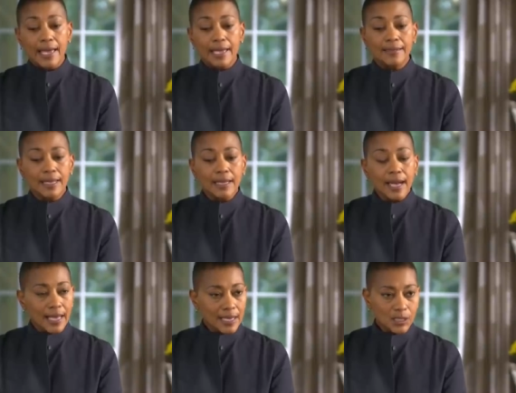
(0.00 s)
And then
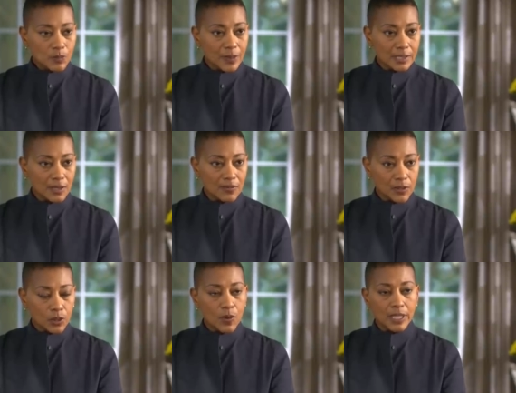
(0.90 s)
I asked myself
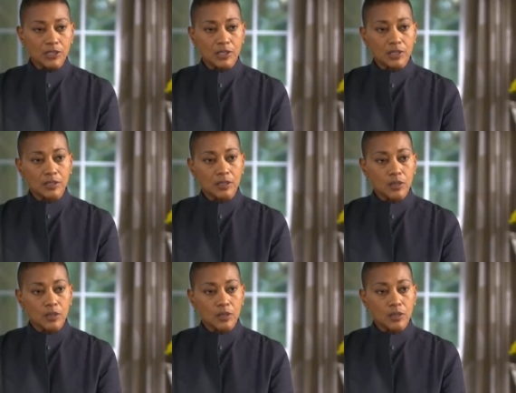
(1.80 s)
the question